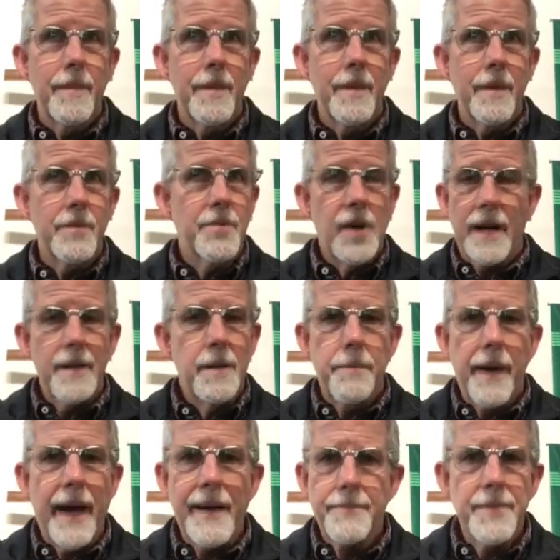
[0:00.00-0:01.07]
That John the
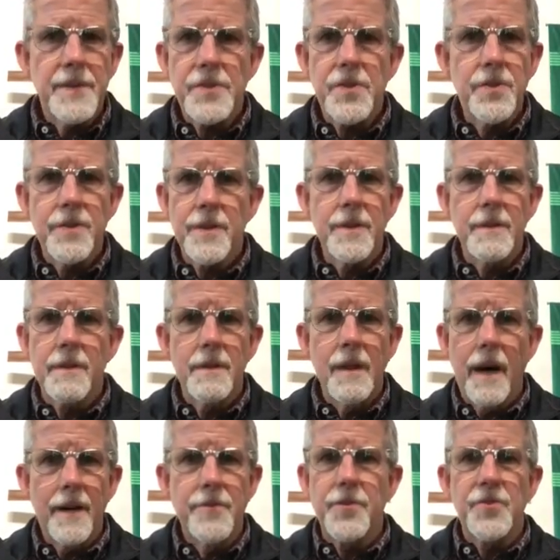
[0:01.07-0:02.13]
Baptist couldn't
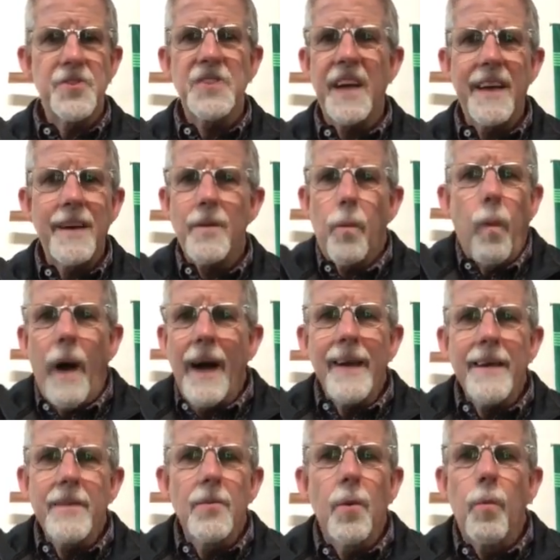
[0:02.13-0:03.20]
understand why
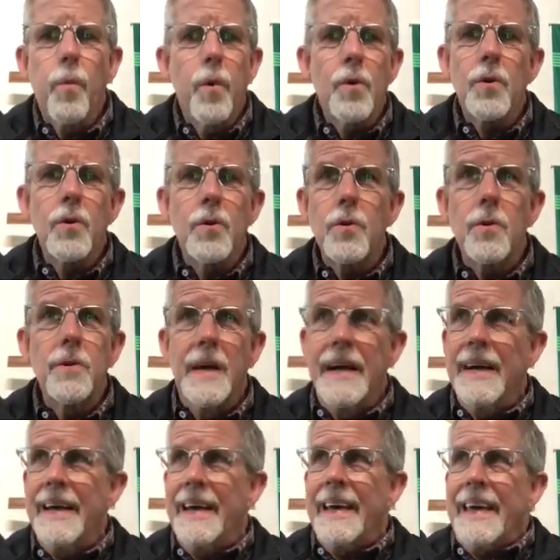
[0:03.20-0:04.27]
in the world
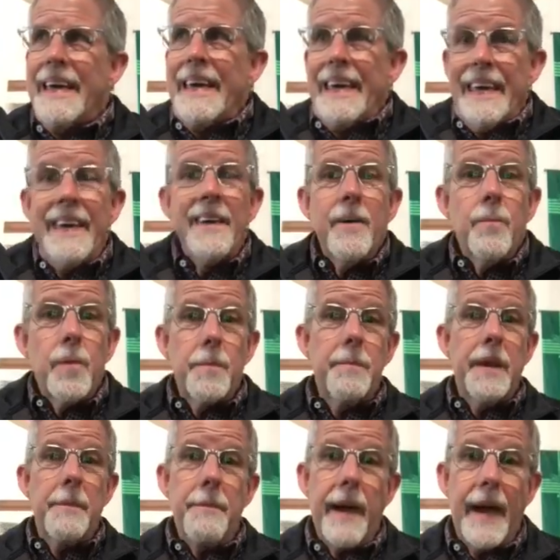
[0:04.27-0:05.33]
he would
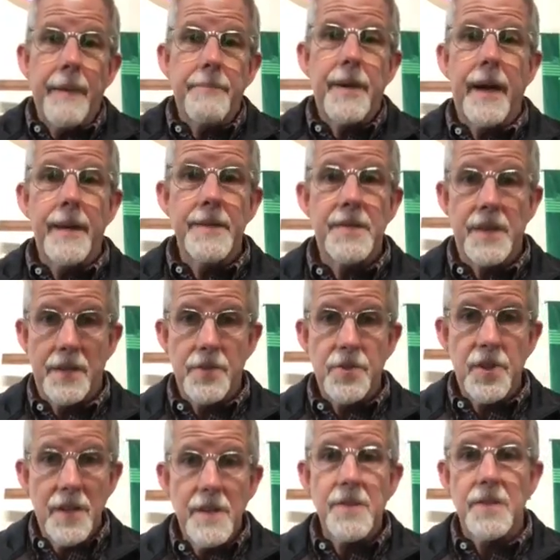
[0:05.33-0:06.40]
be baptizing
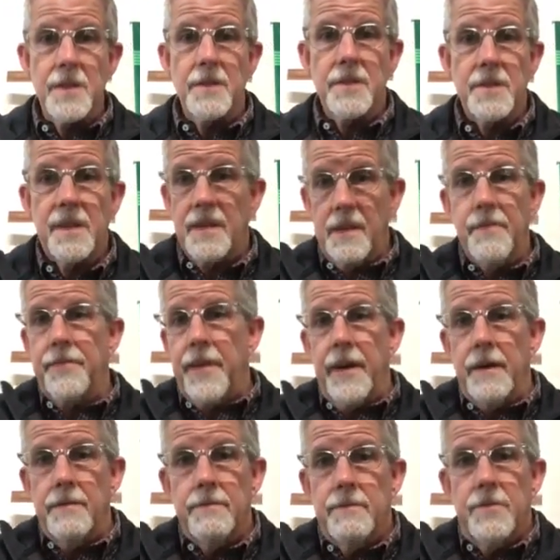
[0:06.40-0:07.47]
Jesus. He
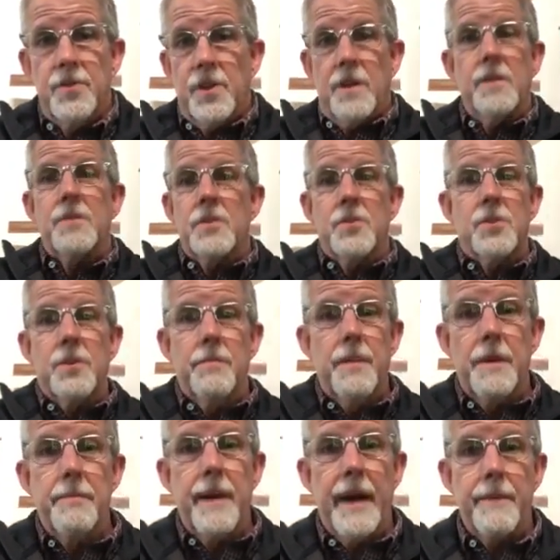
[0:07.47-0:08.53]
felt Jesus should
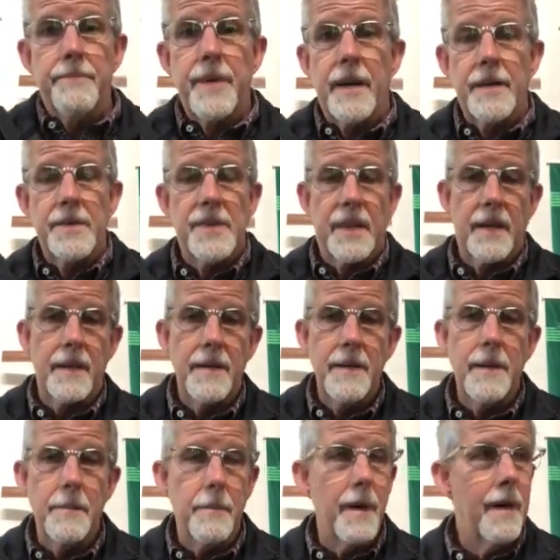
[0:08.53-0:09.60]
be baptizing
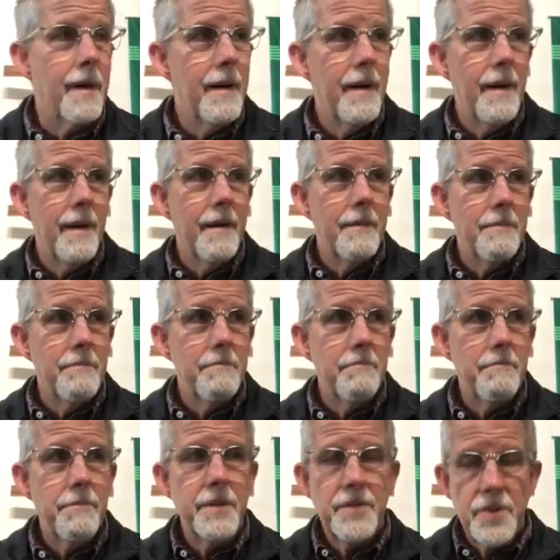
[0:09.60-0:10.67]
him.
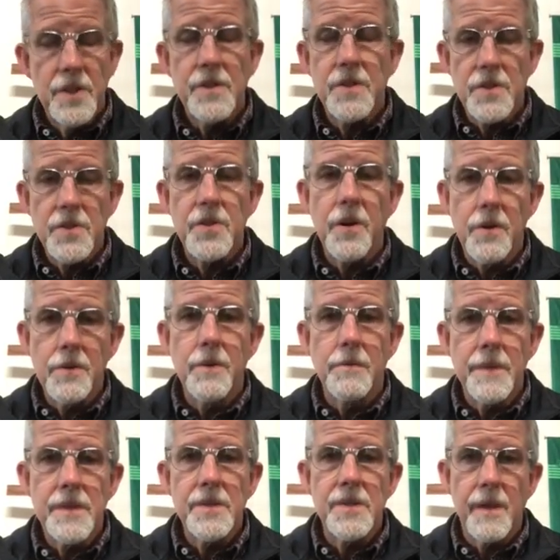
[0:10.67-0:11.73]
But Jesus told
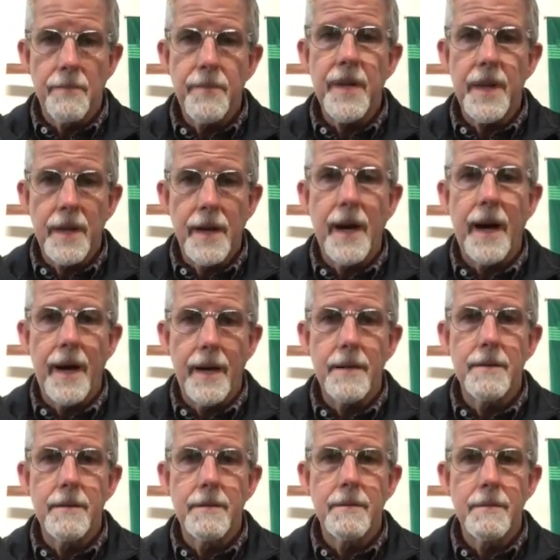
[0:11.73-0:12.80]
him it's something
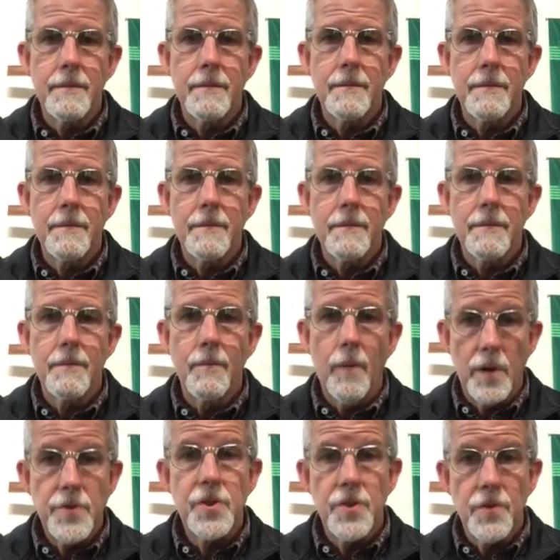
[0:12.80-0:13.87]
God
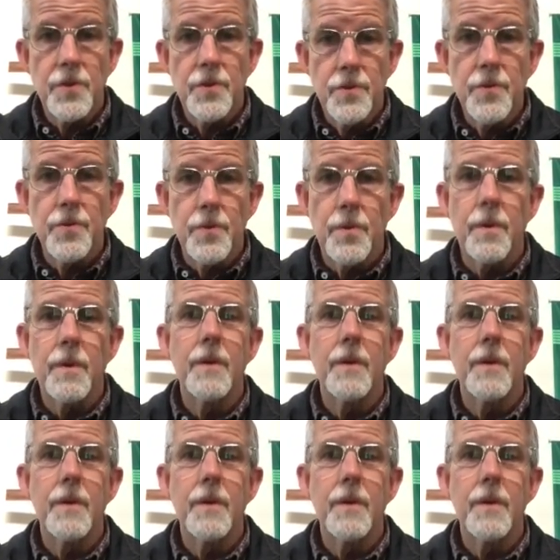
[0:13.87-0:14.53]
wants you to do.